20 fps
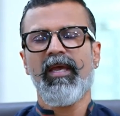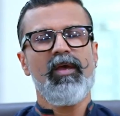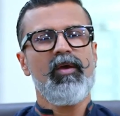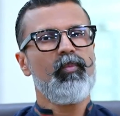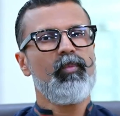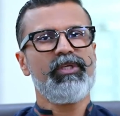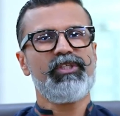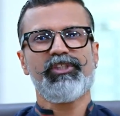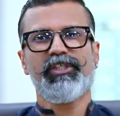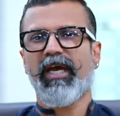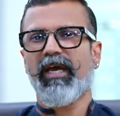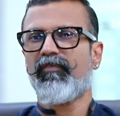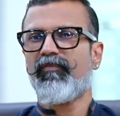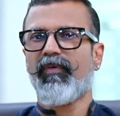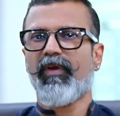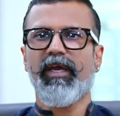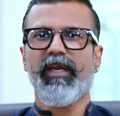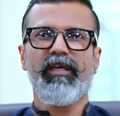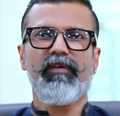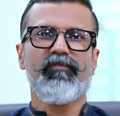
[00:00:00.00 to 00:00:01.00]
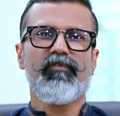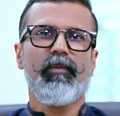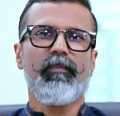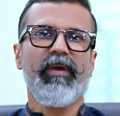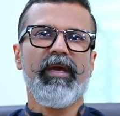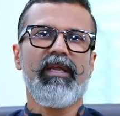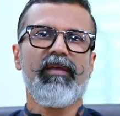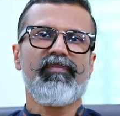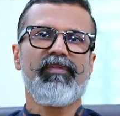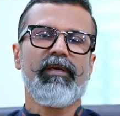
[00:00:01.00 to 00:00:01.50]
which can vary from
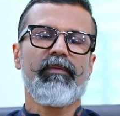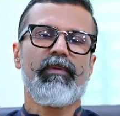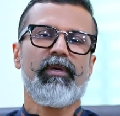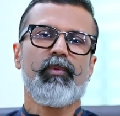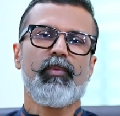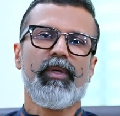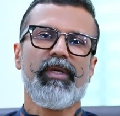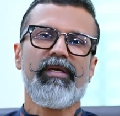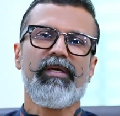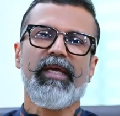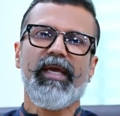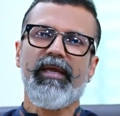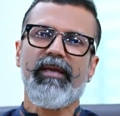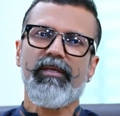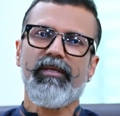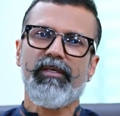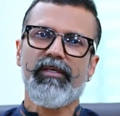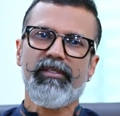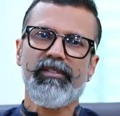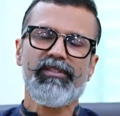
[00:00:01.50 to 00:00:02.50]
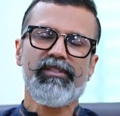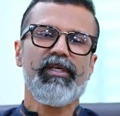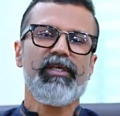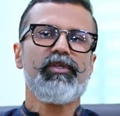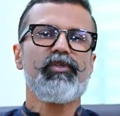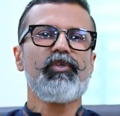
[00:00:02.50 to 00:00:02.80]
anything between 10 years